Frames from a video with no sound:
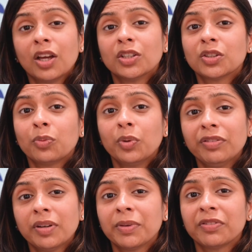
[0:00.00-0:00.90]
So
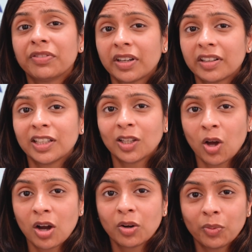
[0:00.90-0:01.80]
we've come a very
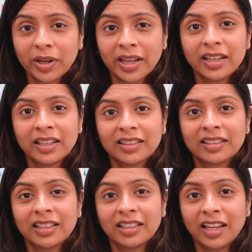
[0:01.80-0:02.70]
long way
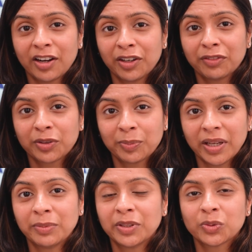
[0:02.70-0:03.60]
in, in caring for
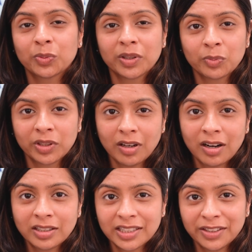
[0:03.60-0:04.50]
babies with, with
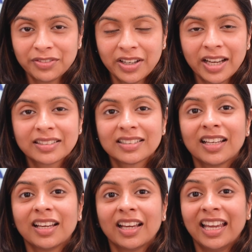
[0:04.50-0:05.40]
heart defects
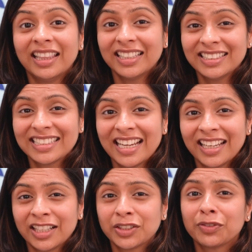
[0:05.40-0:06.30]
in this
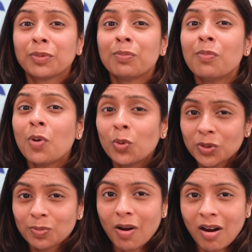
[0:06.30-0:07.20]
day and age, for the
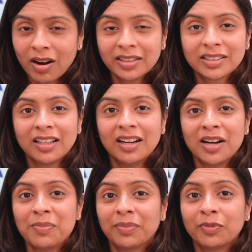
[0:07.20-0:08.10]
most part,
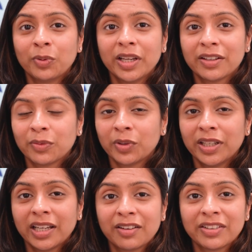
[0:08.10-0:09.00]
um, we, have
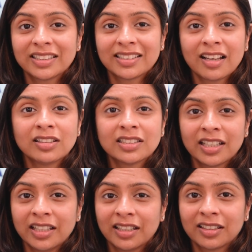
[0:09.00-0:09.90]
we have excelled
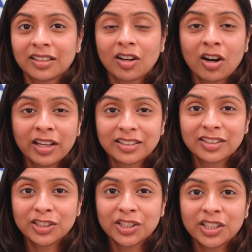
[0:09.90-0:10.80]
in cardiac
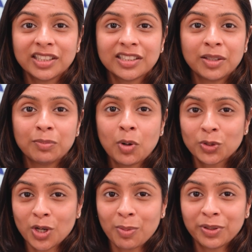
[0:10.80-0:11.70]
surgeries, in
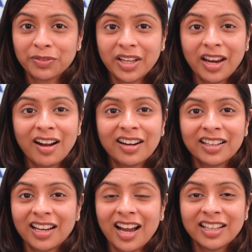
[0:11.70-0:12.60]
postoperative care,
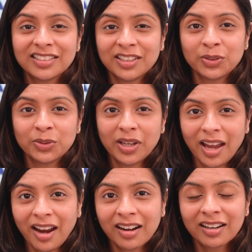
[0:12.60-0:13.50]
in ICU
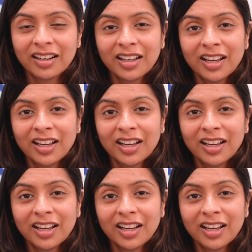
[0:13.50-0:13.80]
care.